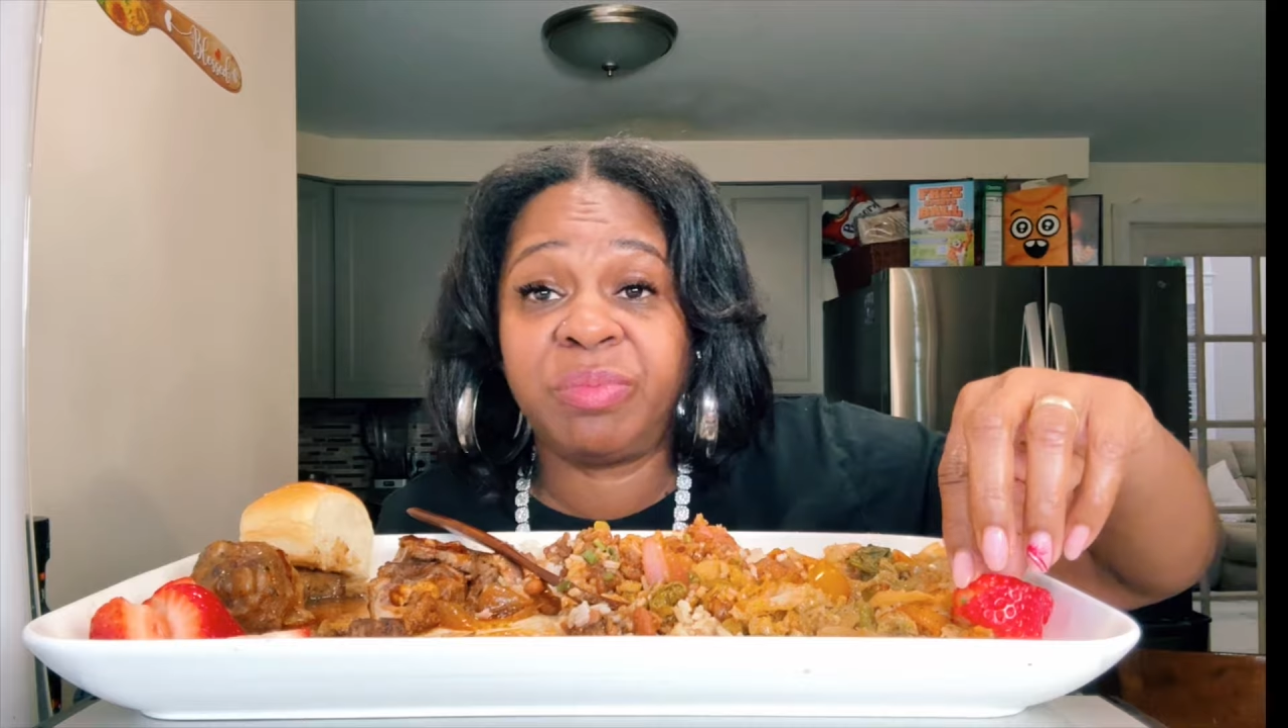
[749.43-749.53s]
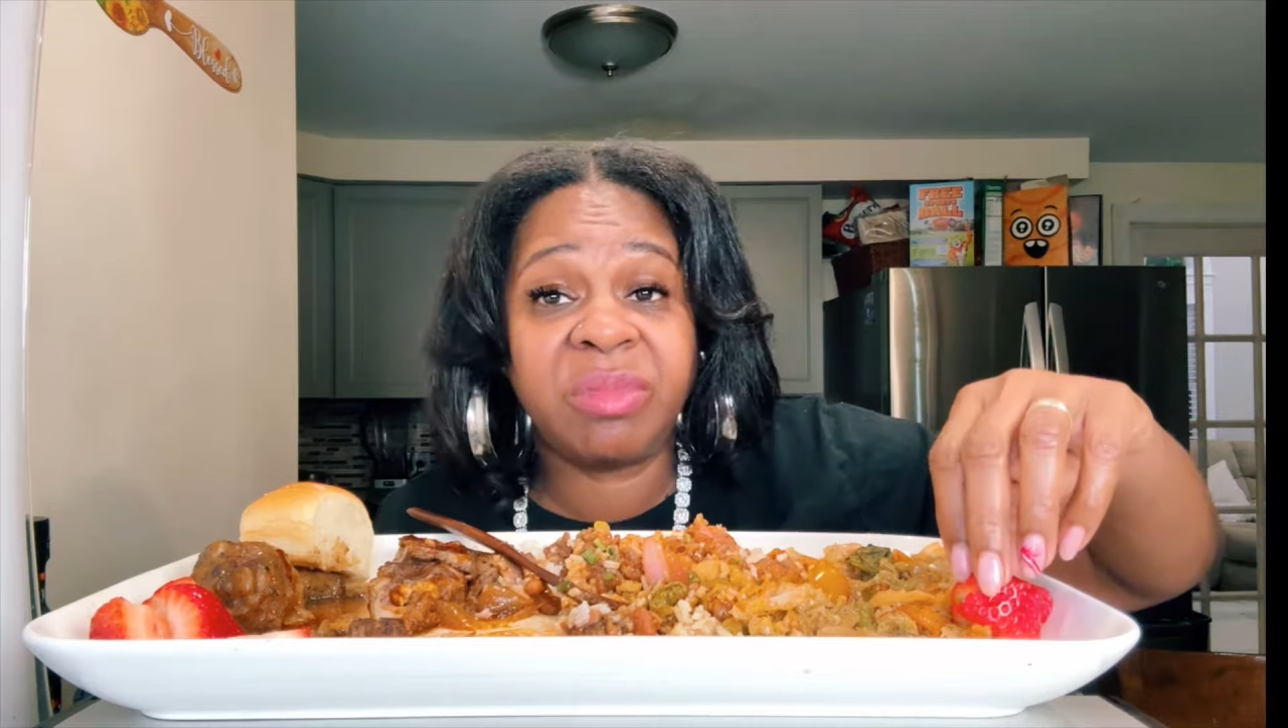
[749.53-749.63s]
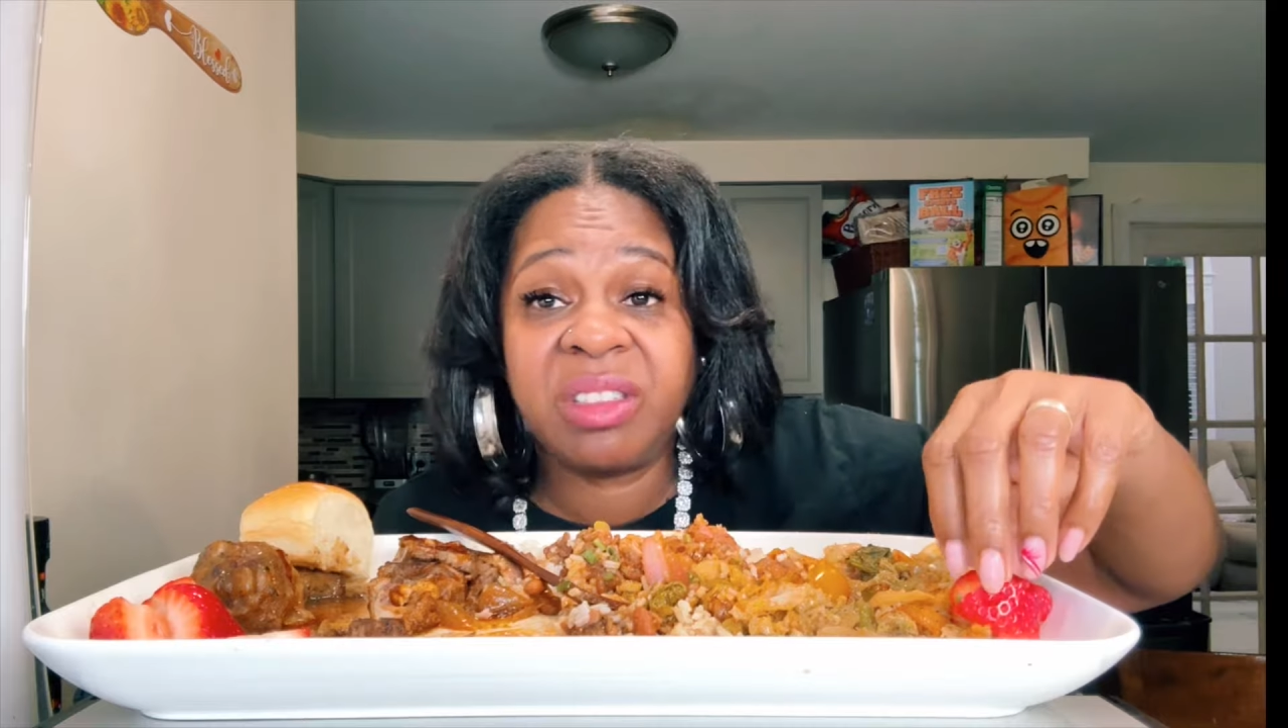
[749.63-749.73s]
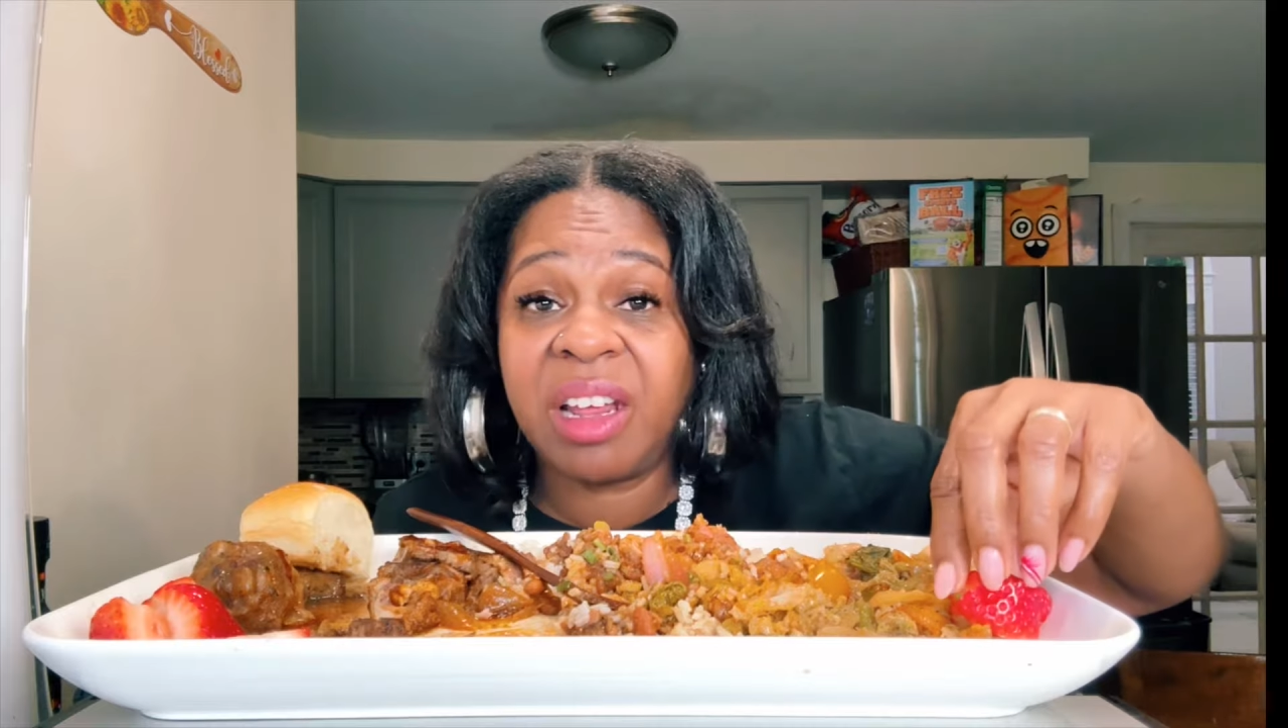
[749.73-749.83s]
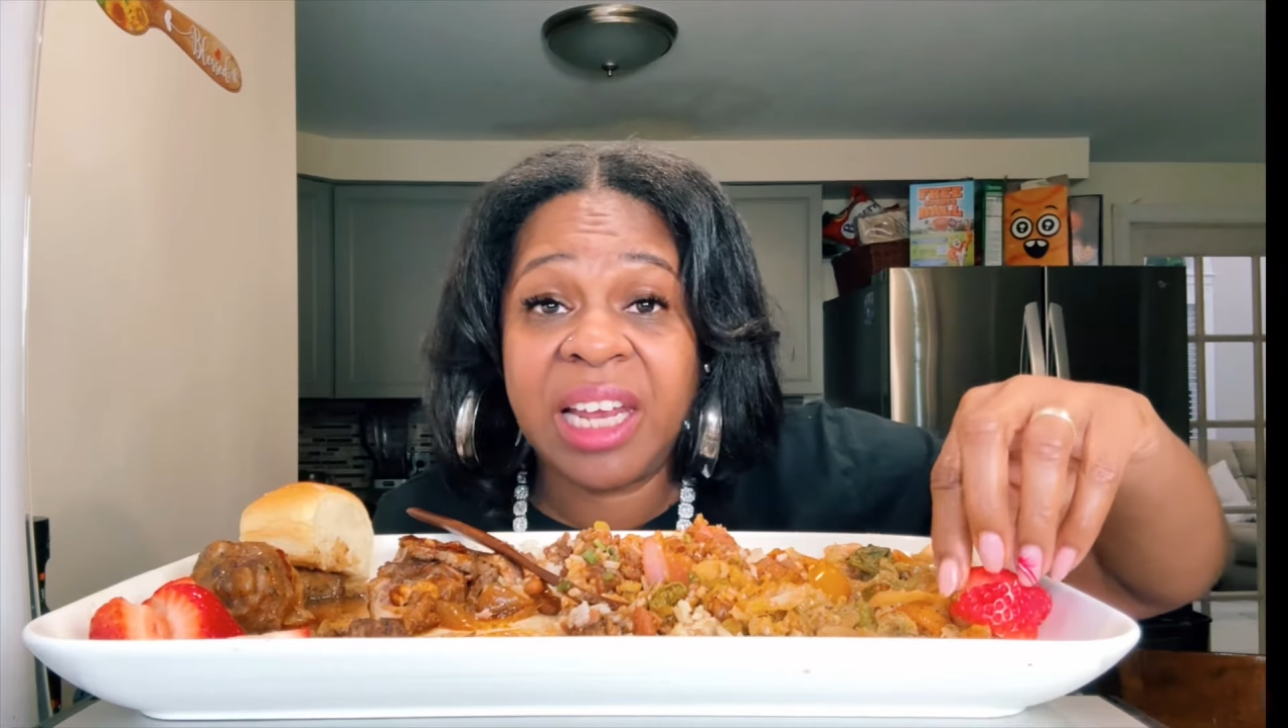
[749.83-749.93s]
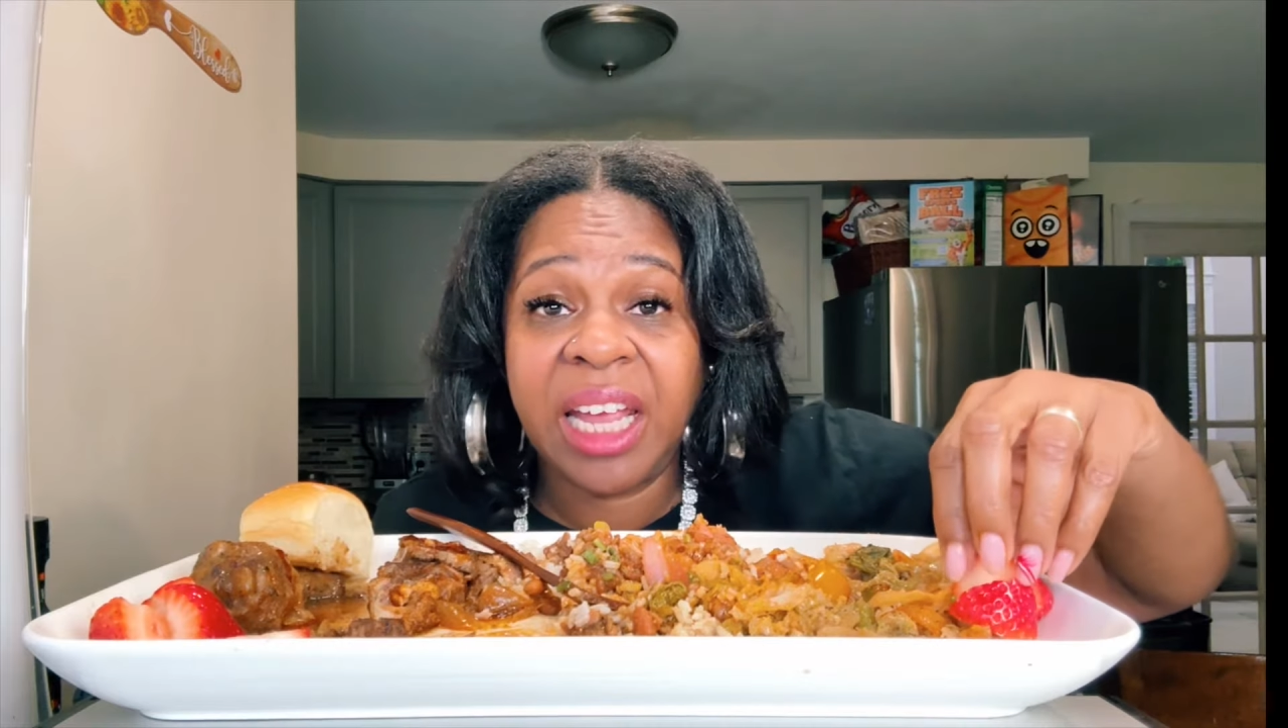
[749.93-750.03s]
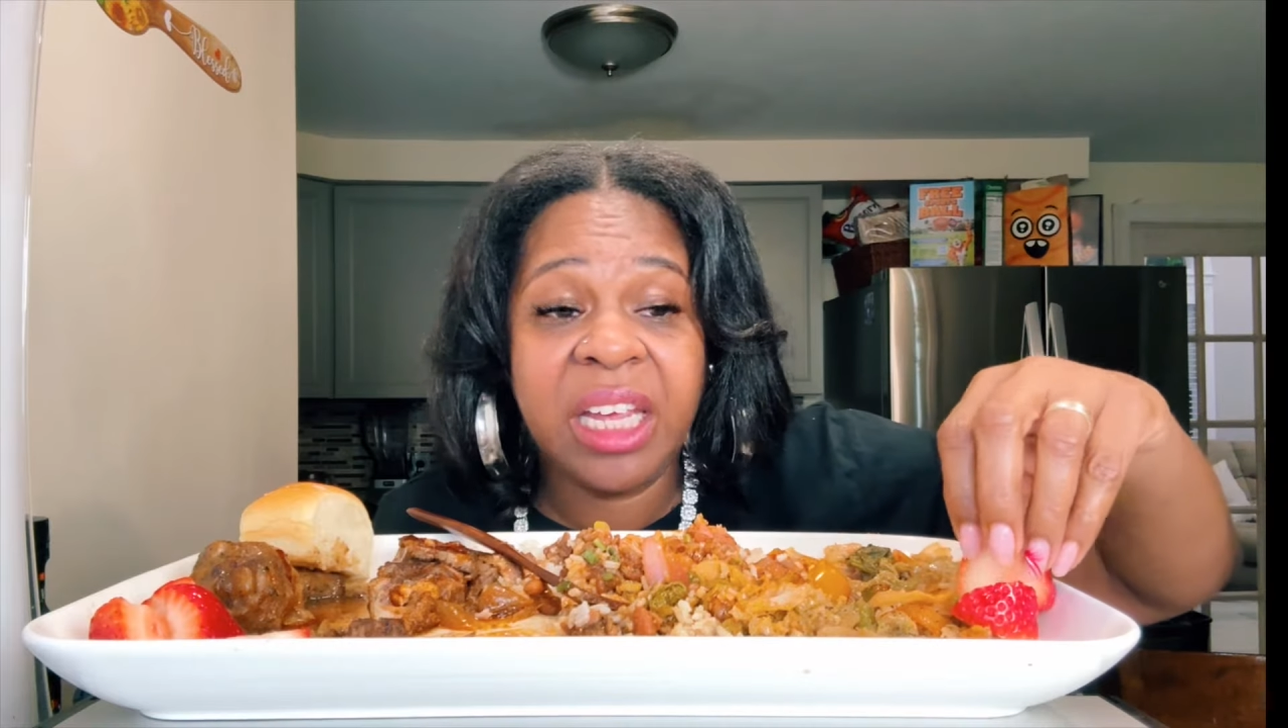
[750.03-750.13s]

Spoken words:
It's not like